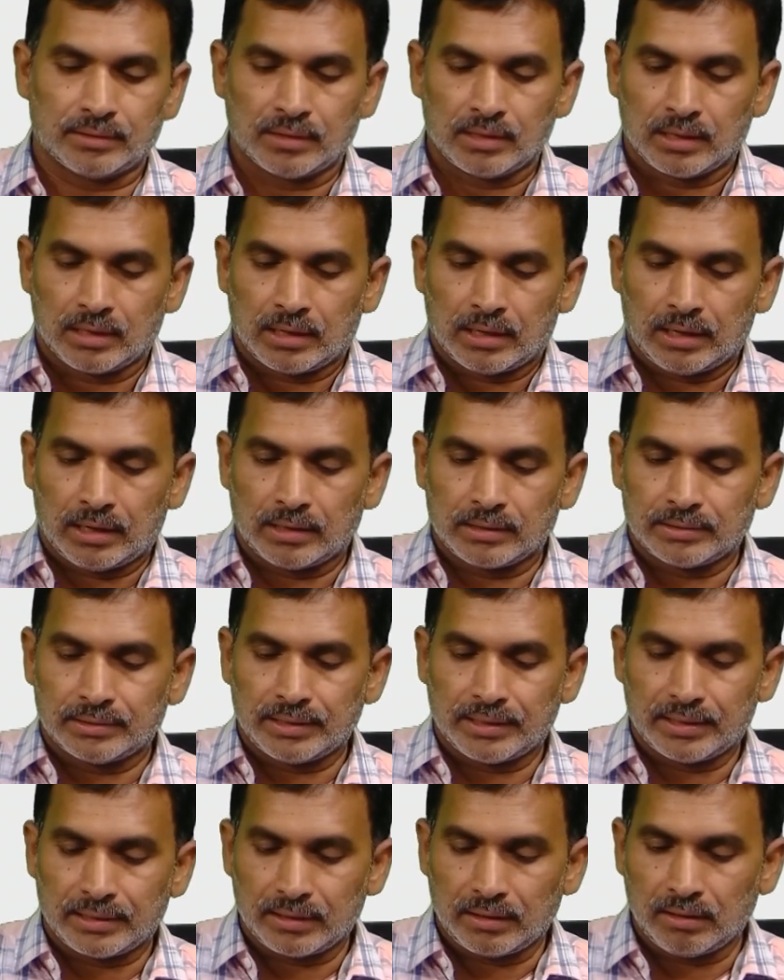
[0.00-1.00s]
and they are
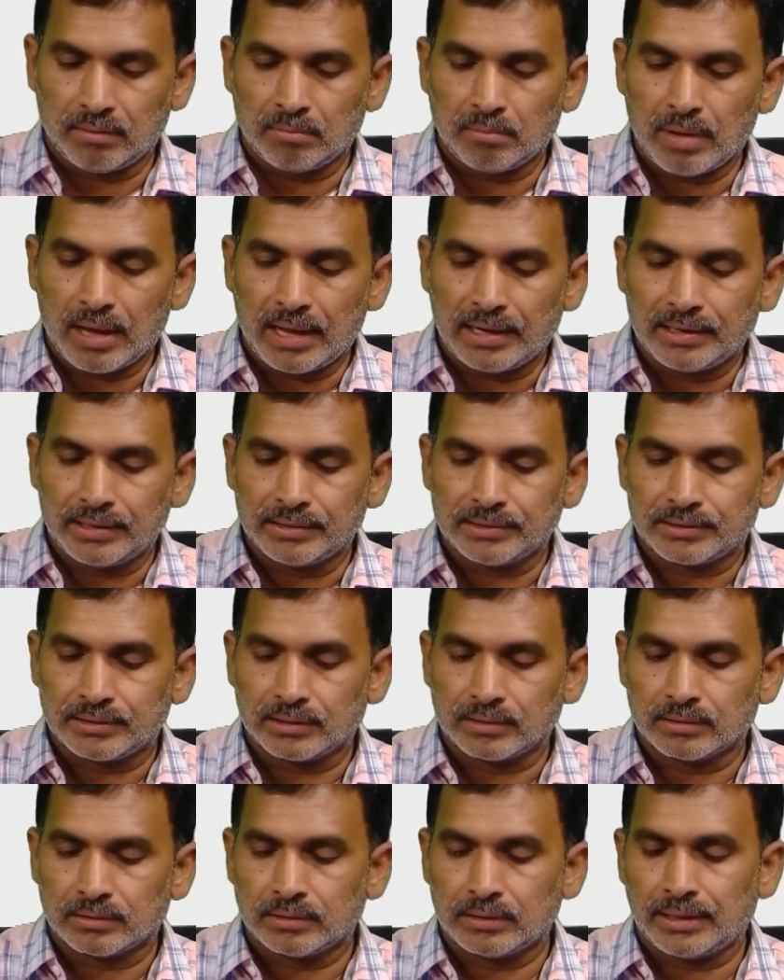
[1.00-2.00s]
imbalancing, the
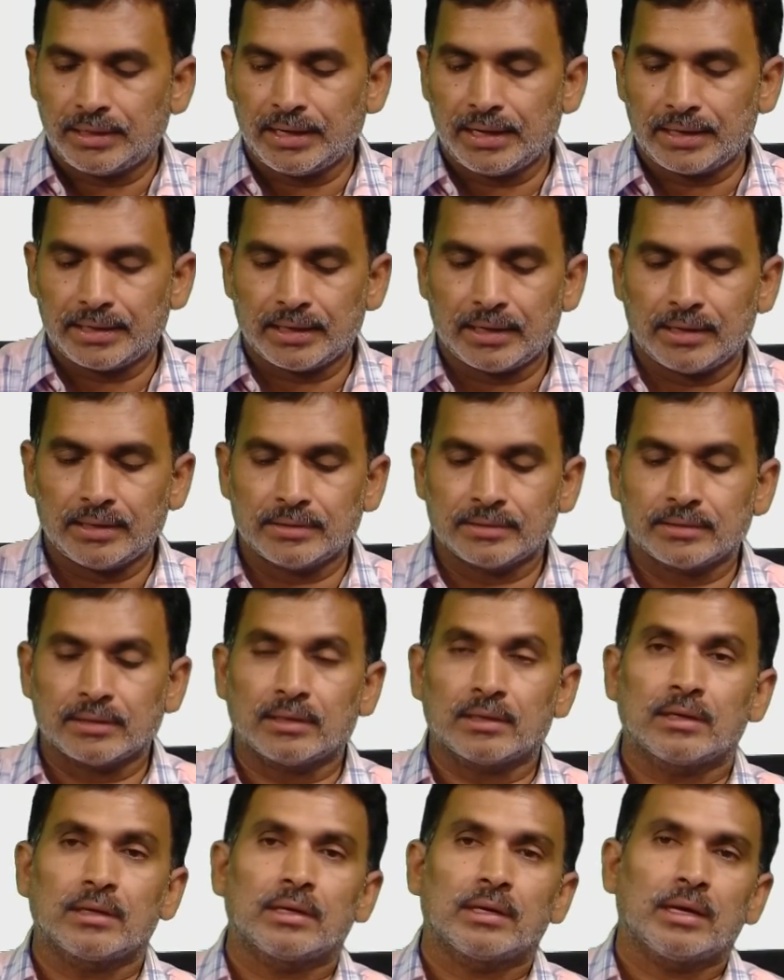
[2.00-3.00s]
data is a
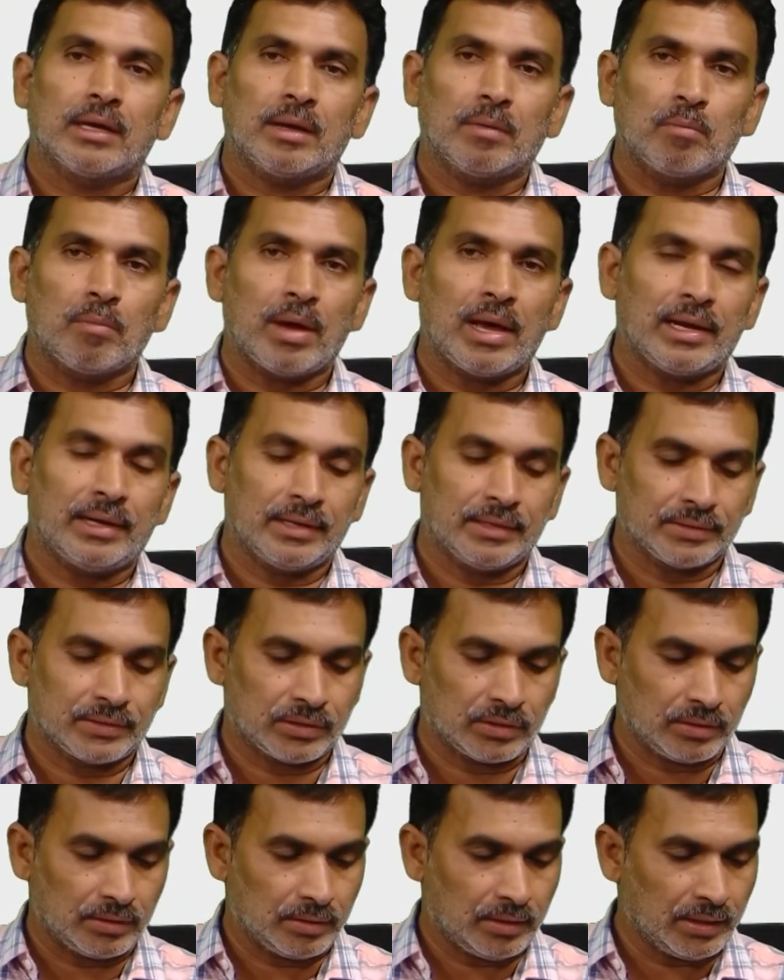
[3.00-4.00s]
imbalanced
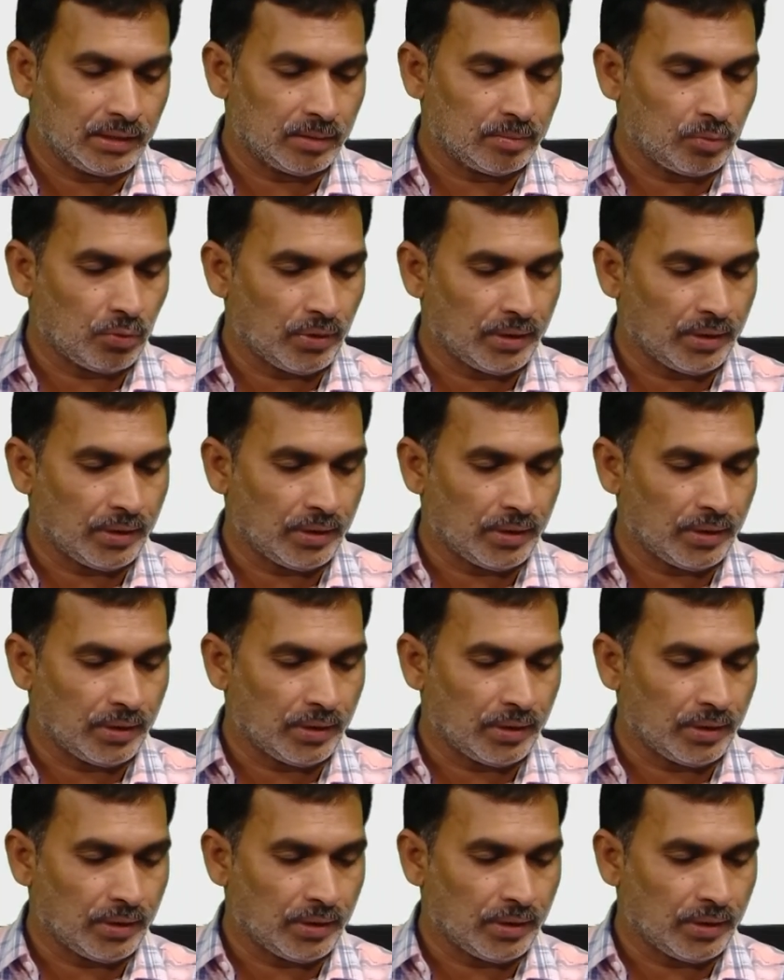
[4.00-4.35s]
data point.